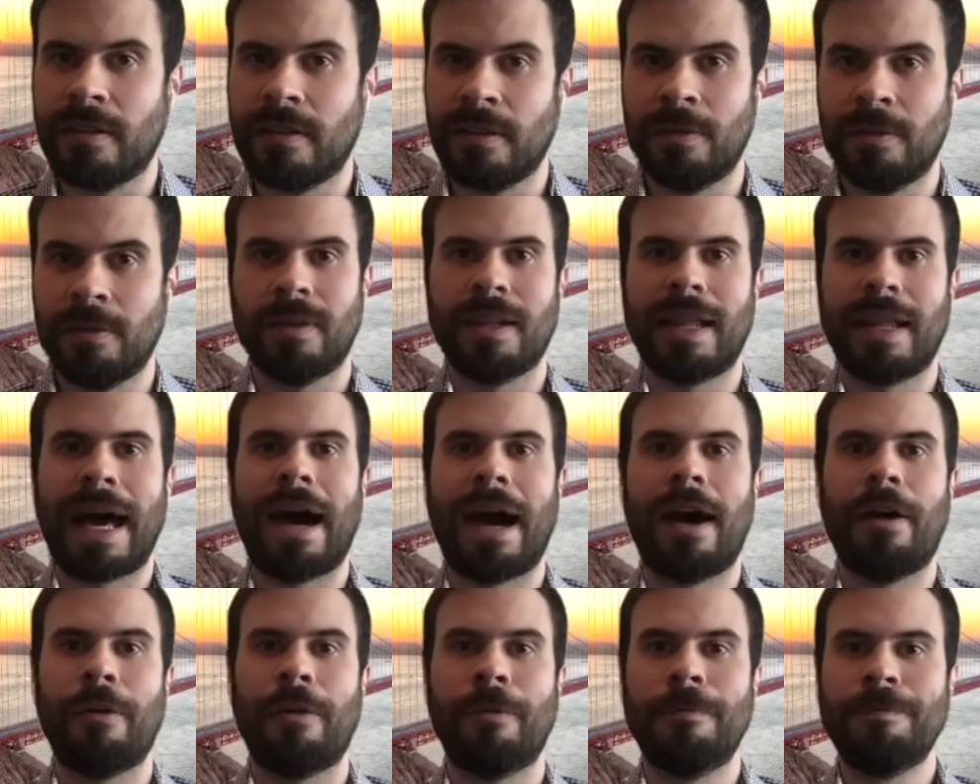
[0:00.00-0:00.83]
Do you
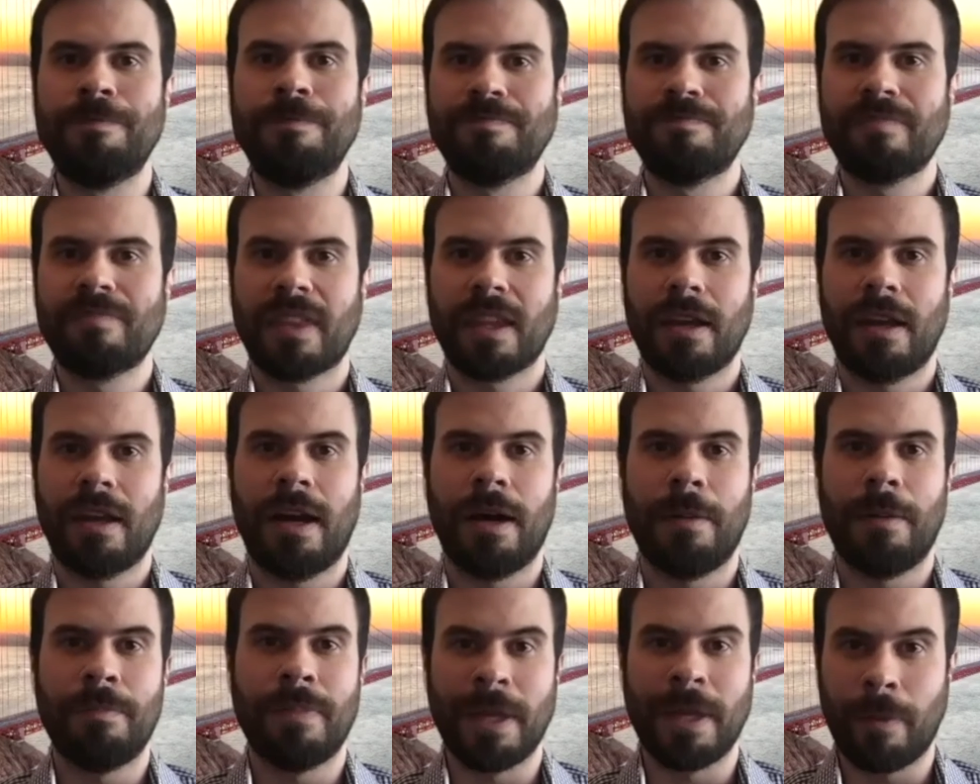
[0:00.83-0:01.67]
allow
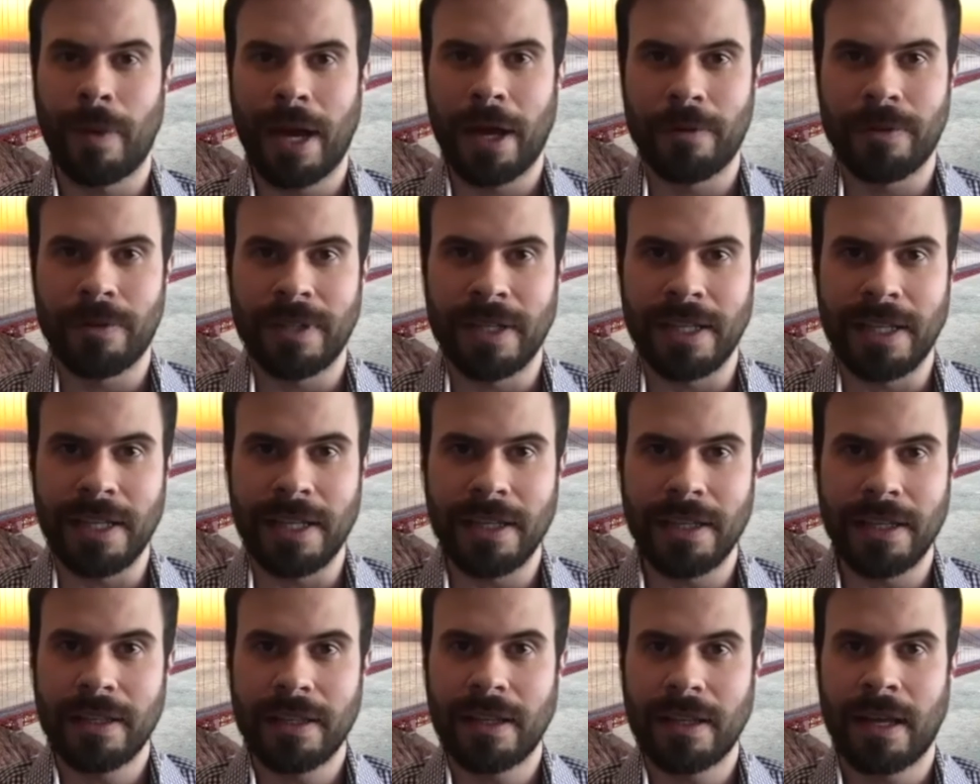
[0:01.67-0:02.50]

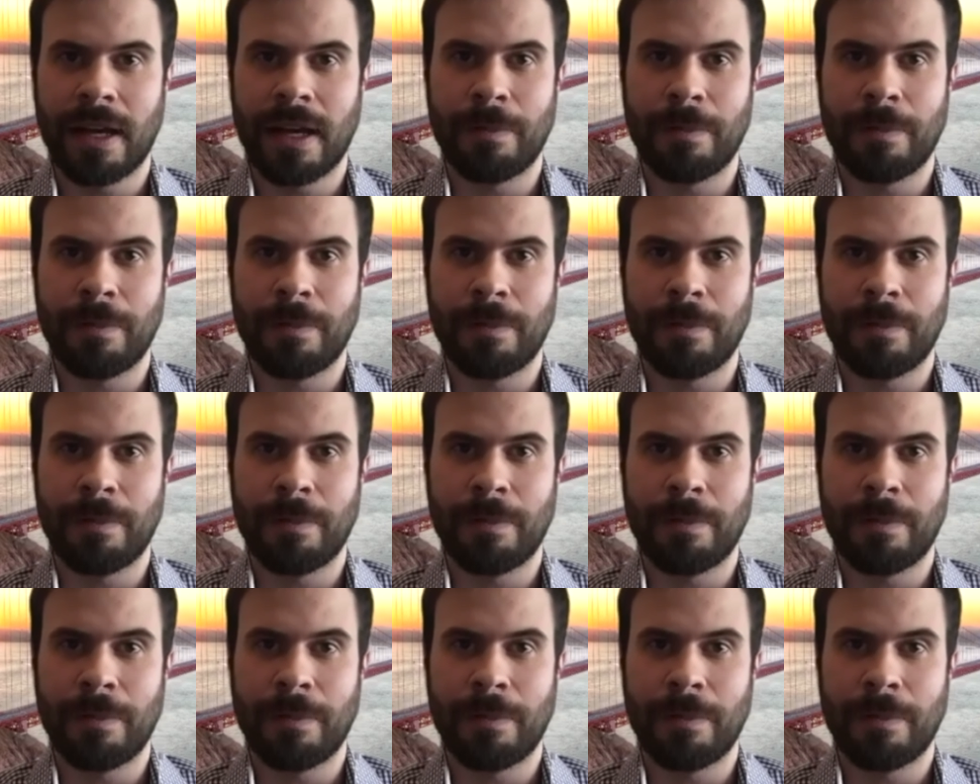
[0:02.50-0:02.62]
BYOD,